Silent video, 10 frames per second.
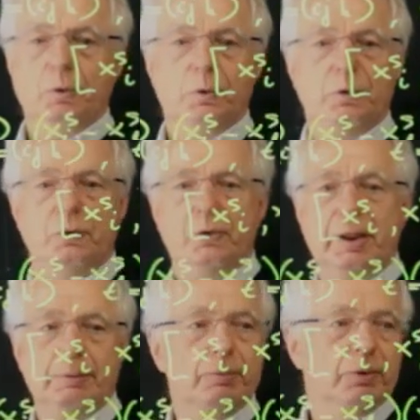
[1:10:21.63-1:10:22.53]
to the
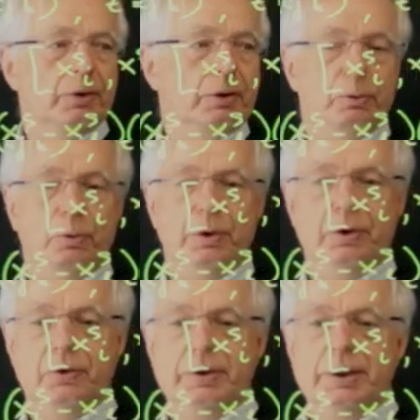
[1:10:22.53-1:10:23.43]
same with the role
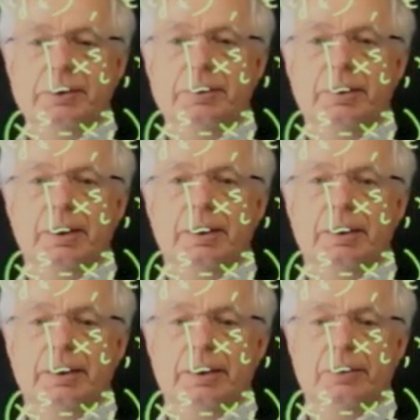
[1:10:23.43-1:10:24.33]
exchanged,
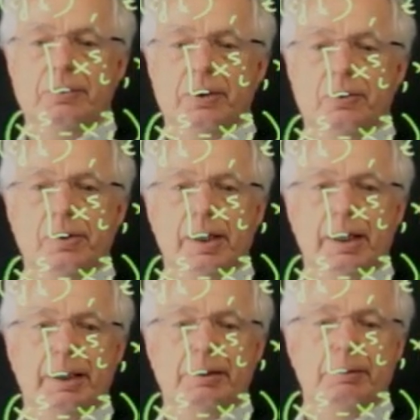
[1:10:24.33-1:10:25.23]
x
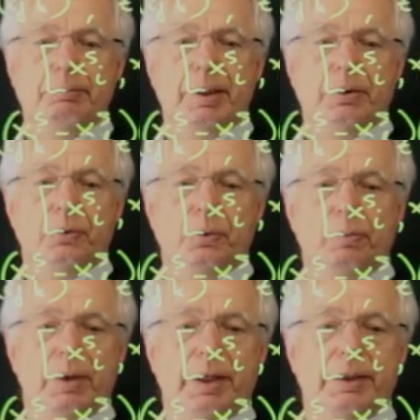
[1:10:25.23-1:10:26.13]
minus
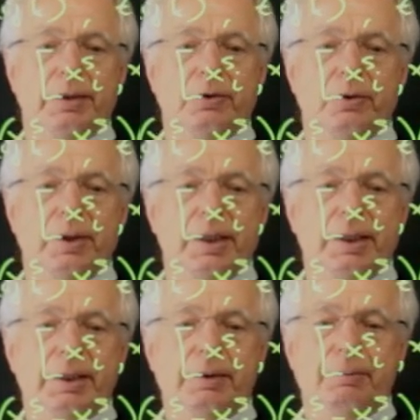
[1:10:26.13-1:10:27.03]
y as
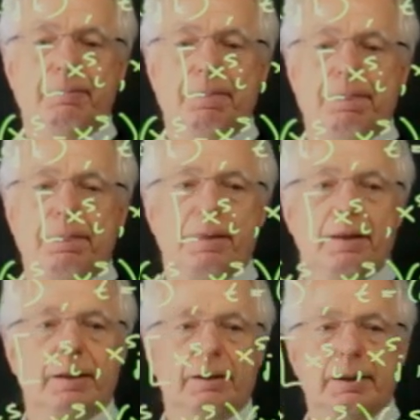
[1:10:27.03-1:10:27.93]
a,
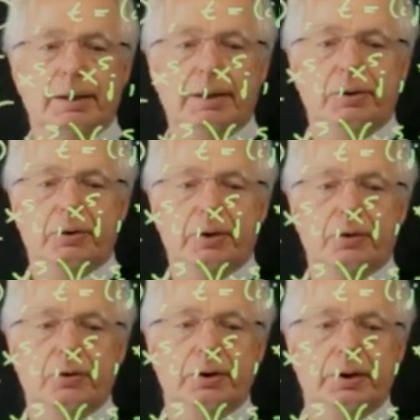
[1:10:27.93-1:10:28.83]
x
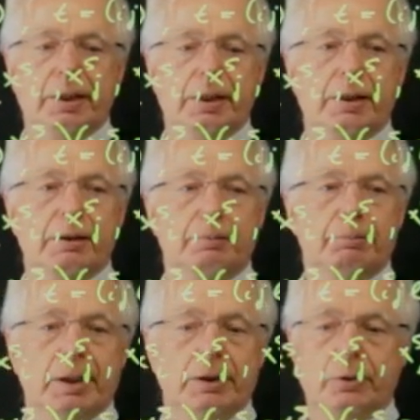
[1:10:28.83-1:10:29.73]

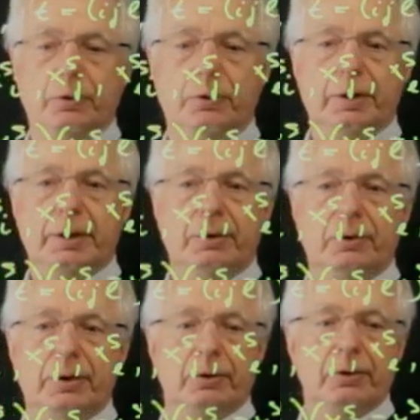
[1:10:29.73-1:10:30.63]
minus x